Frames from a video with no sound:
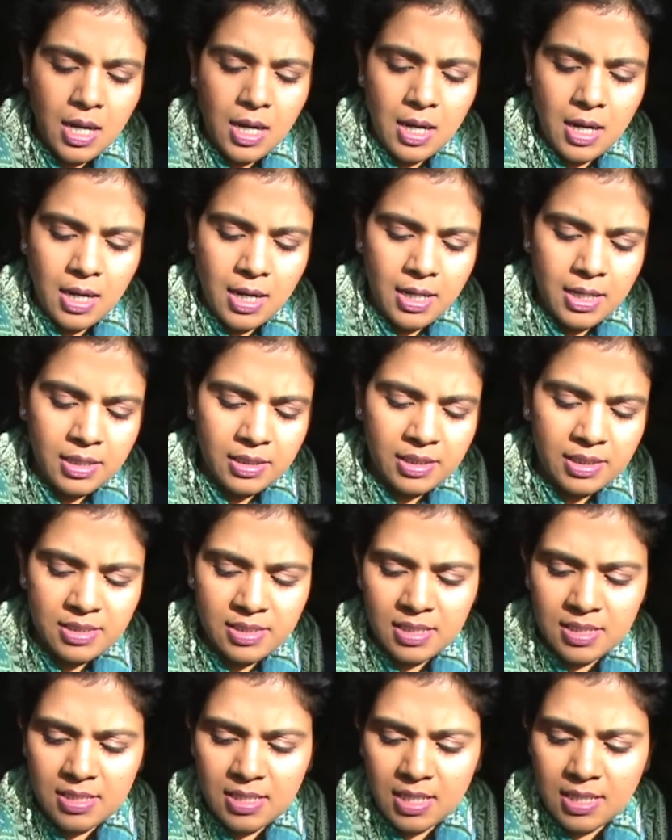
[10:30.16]
and this
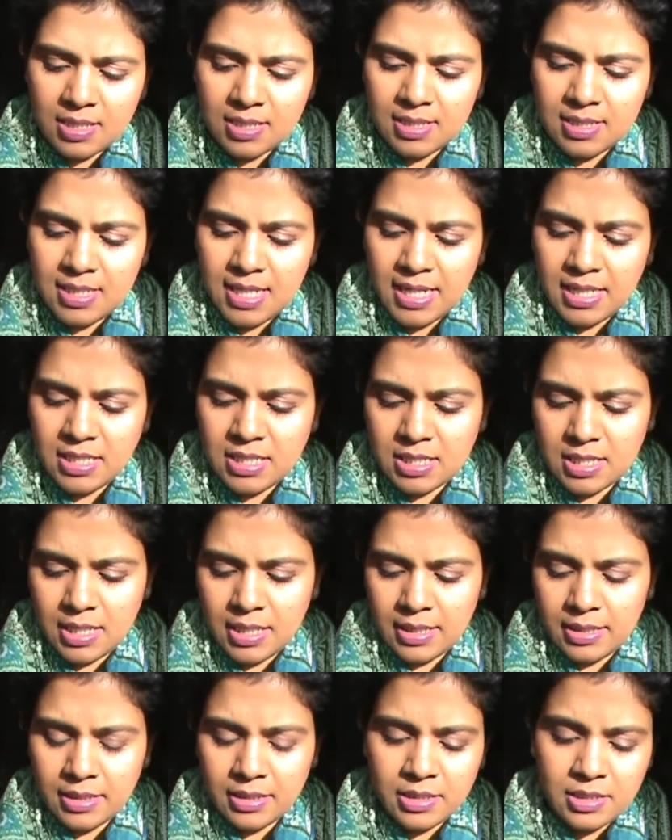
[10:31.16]
is a set
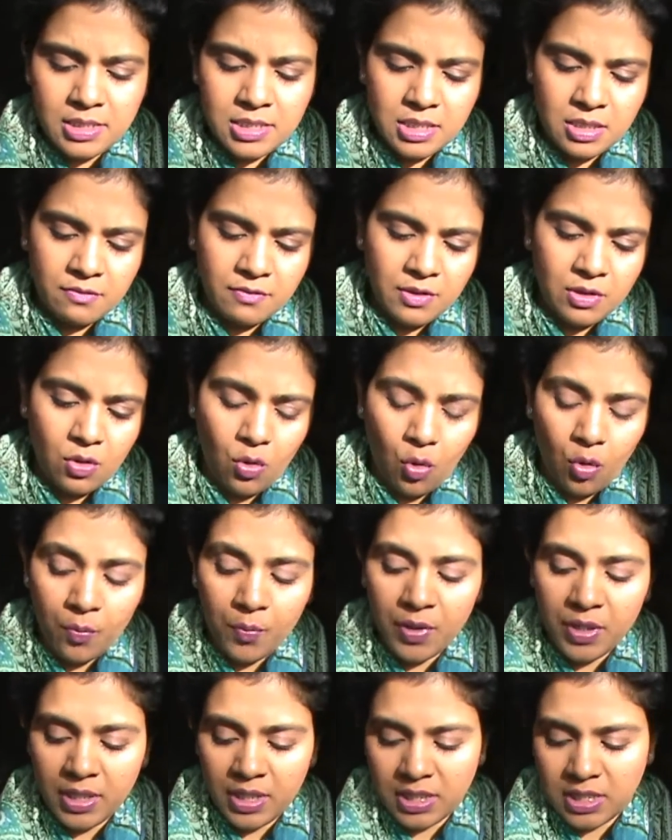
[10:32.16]
I didn't even
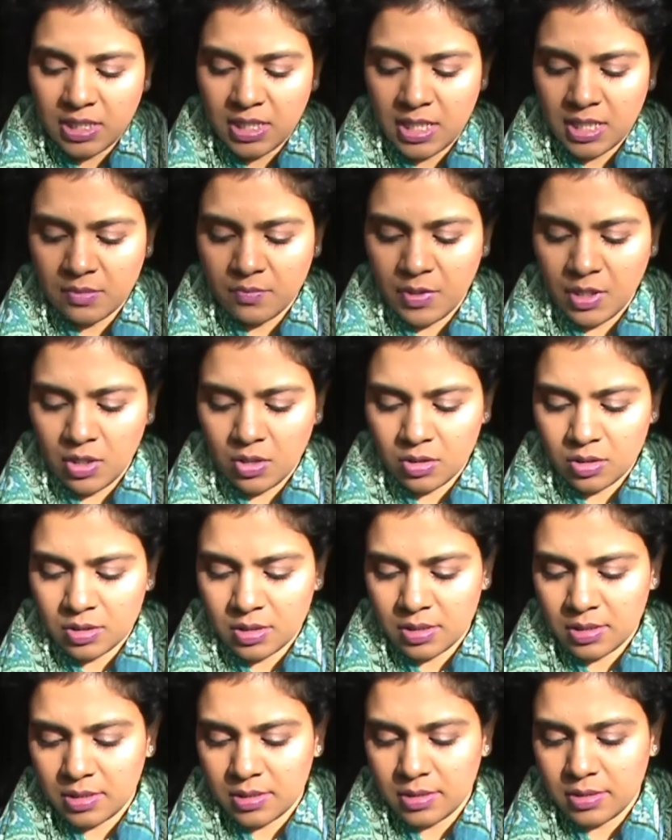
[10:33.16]
open it yet
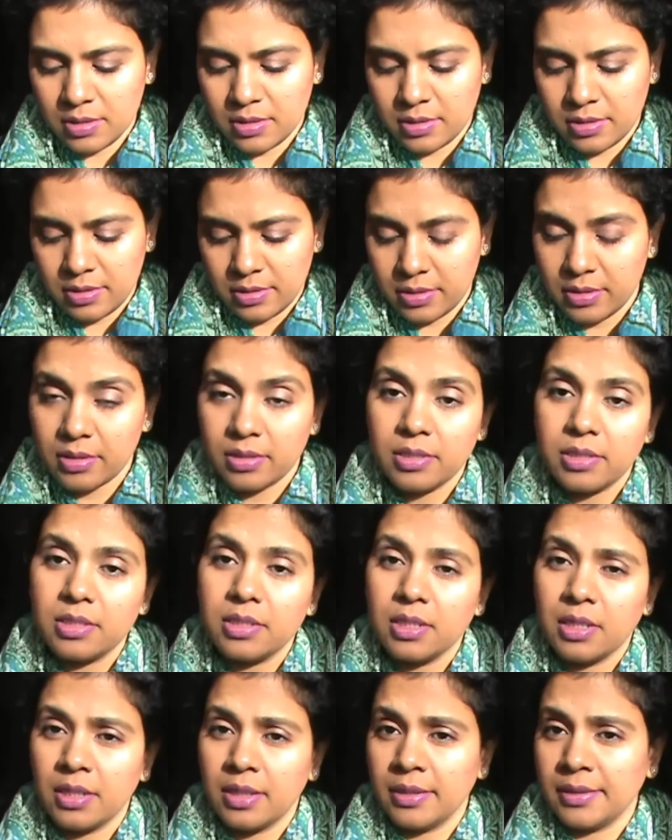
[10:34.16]
because
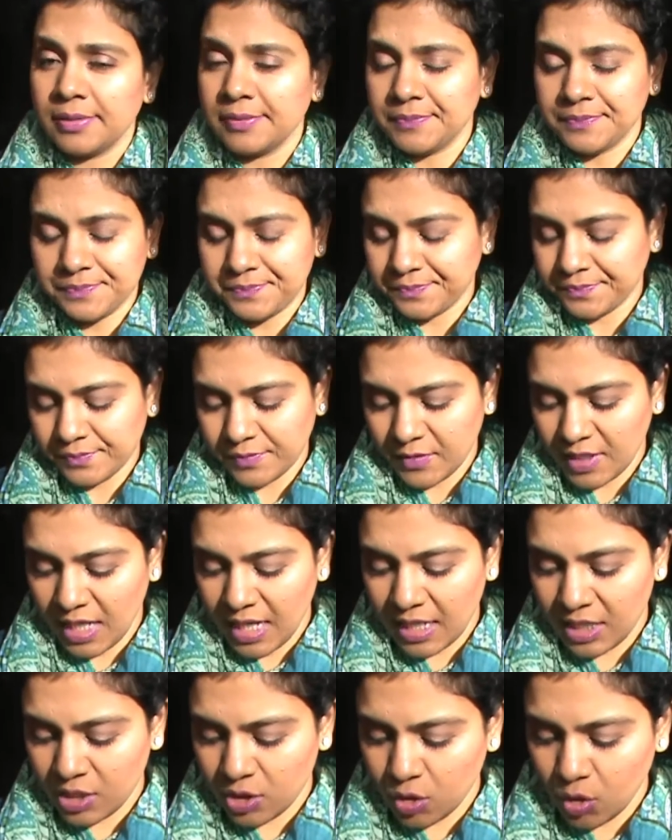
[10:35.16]
um, I
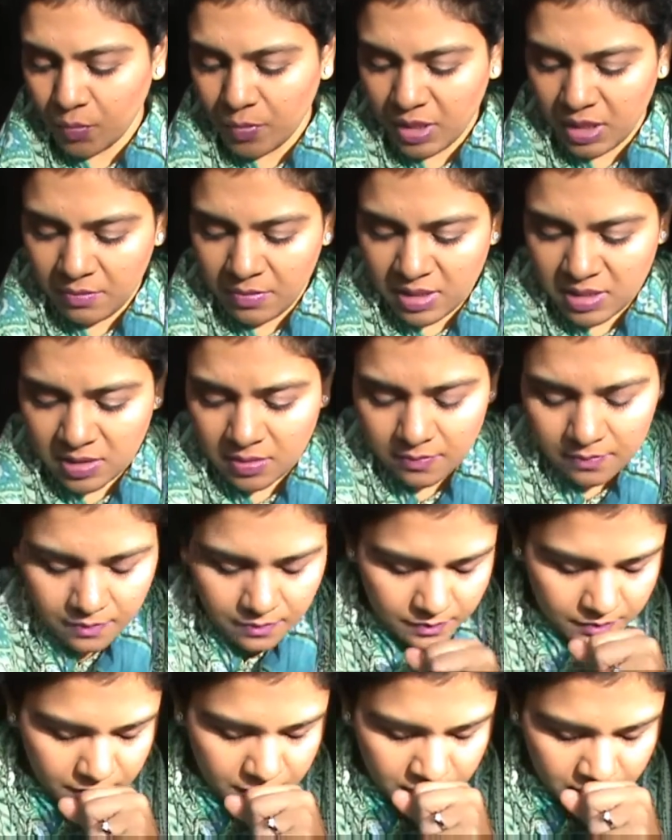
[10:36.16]
had so many mess
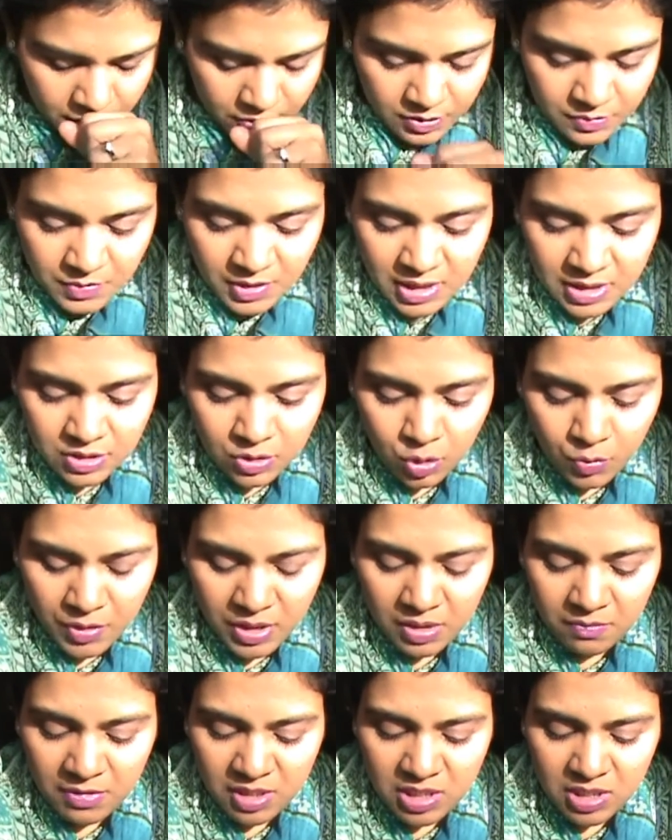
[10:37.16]
excuse me so
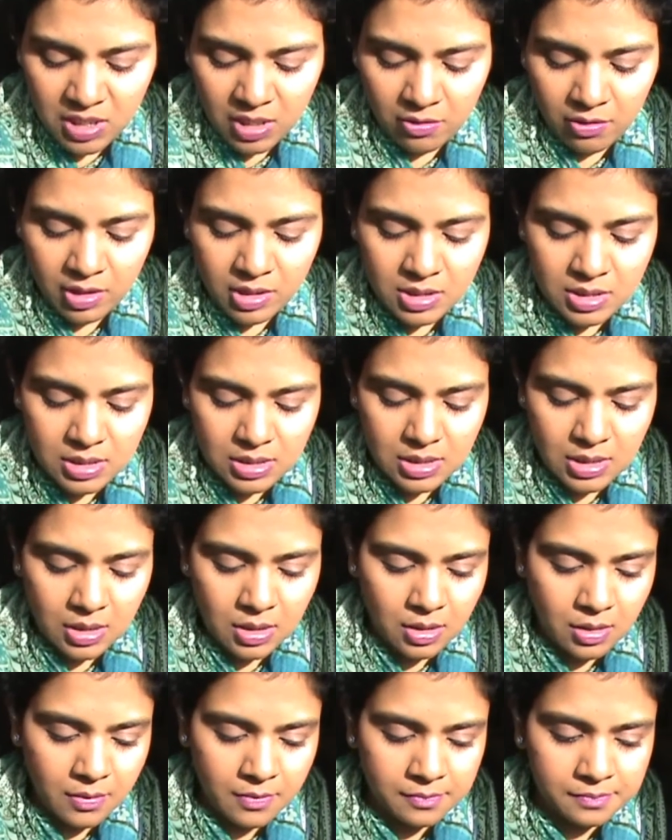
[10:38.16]
many mascaras
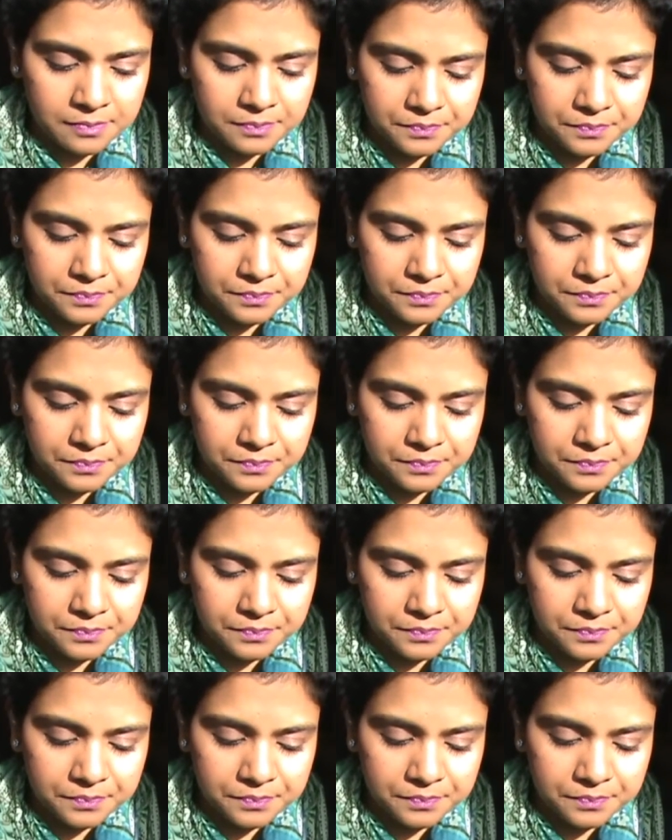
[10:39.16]
um,